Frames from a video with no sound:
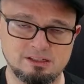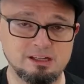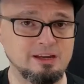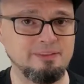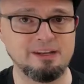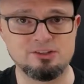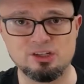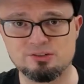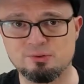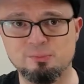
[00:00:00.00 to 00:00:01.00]
And then it
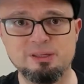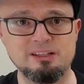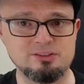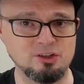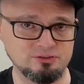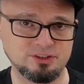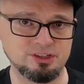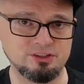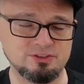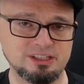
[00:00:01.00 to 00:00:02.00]
just repeats over and
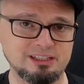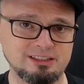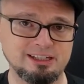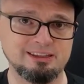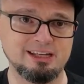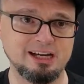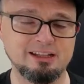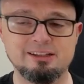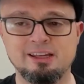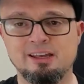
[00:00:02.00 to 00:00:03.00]
over again like
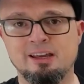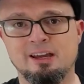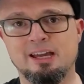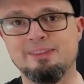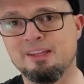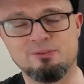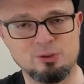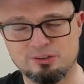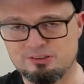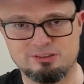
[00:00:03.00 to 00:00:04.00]
that. And then, of
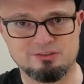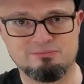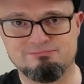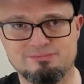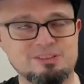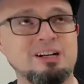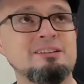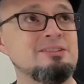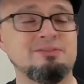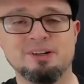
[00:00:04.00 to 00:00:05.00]
course, there's
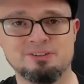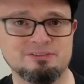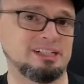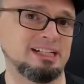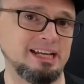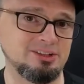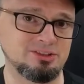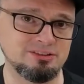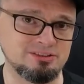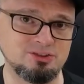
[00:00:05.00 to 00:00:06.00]
tons of other
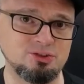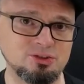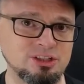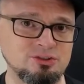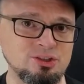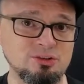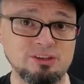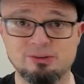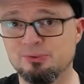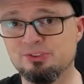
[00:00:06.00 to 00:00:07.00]
variations that you can do
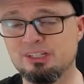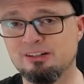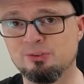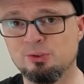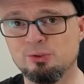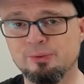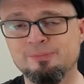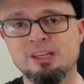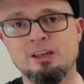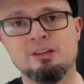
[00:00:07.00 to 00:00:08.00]
that will sound cool.
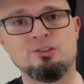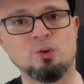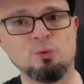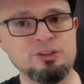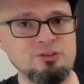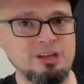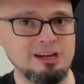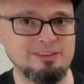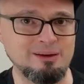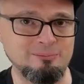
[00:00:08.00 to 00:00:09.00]
So once you
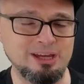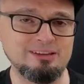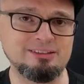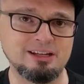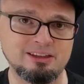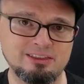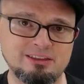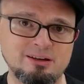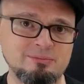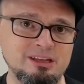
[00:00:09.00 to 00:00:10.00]
have that basic
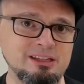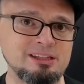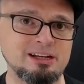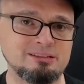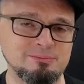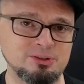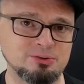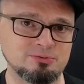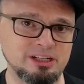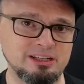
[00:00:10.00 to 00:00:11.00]
thumb, index,
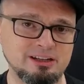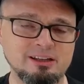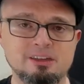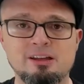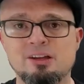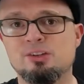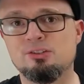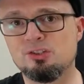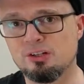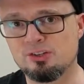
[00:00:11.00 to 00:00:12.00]
middle, ring,
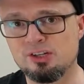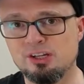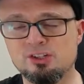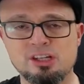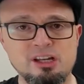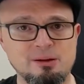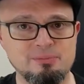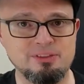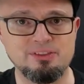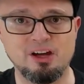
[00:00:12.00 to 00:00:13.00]
start changing it up.
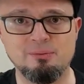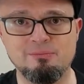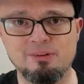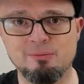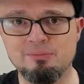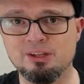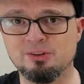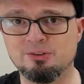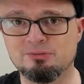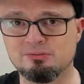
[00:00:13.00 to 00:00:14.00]
Thumb,
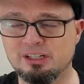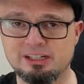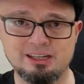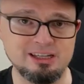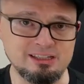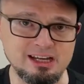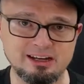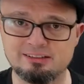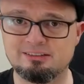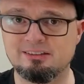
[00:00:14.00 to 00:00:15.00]
middle, ring,
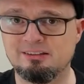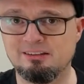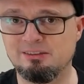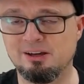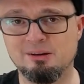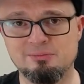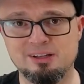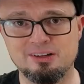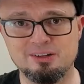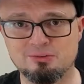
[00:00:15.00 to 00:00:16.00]
index. Thumb,
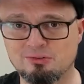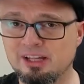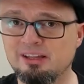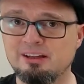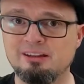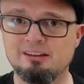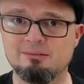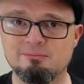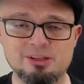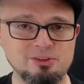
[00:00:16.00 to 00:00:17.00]
ring,
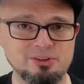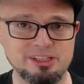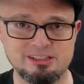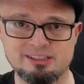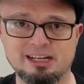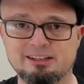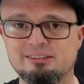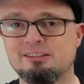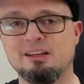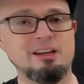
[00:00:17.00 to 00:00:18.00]
middle,
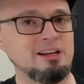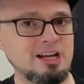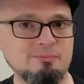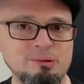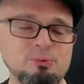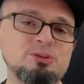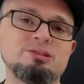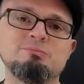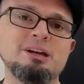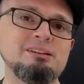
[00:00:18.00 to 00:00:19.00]
index. Come up with
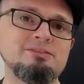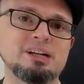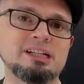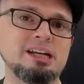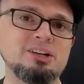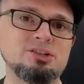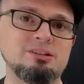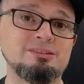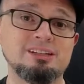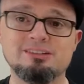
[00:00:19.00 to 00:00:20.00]
as many
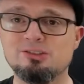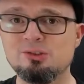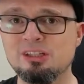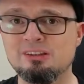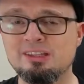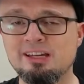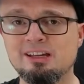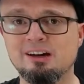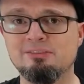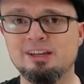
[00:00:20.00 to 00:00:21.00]
variations as you can think
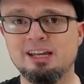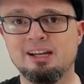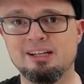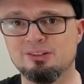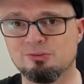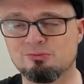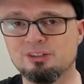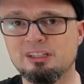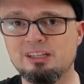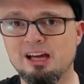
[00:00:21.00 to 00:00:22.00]
of, and it'll
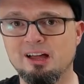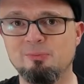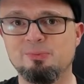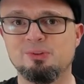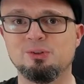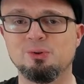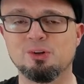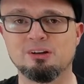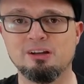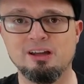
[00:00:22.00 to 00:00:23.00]
really help
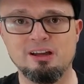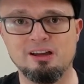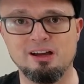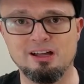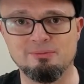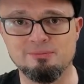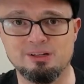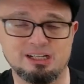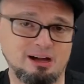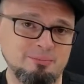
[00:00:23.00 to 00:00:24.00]
your
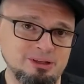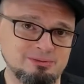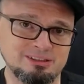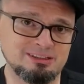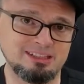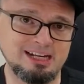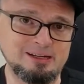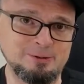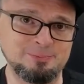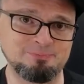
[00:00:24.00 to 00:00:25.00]
accompaniment
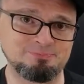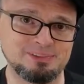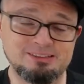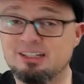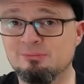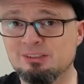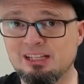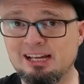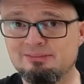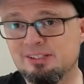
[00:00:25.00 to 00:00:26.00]
style to come to
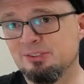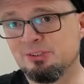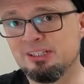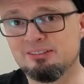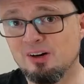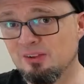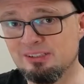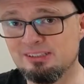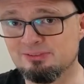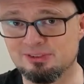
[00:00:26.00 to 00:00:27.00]
life because you'll get all
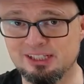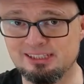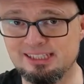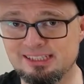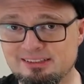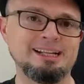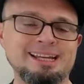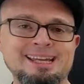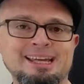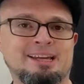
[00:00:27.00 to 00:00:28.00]
these different ideas.
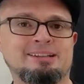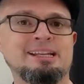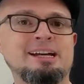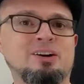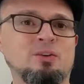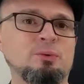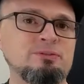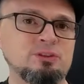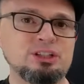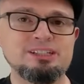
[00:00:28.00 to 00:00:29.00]
Now,
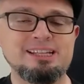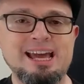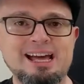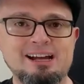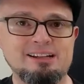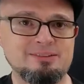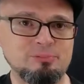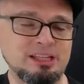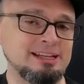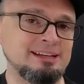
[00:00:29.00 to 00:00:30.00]
we've looked at
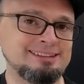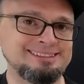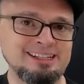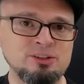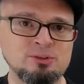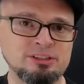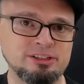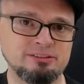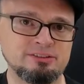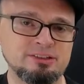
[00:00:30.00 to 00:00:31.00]
playing single
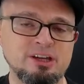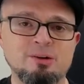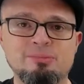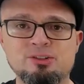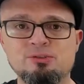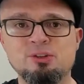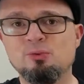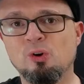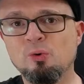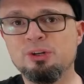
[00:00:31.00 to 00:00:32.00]
notes, but you
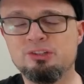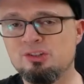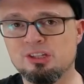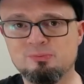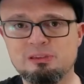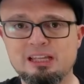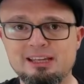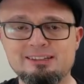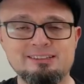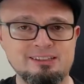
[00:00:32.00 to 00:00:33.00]
don't always just
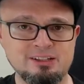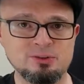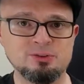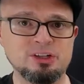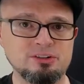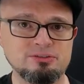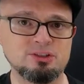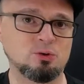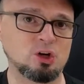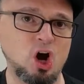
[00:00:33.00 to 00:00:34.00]
play single notes
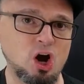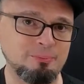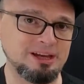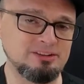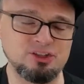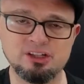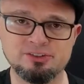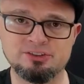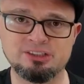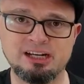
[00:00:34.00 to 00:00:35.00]
or arpeggio
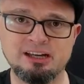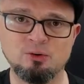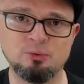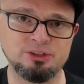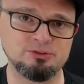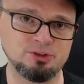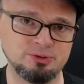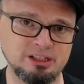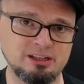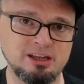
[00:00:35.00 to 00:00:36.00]
style when you're doing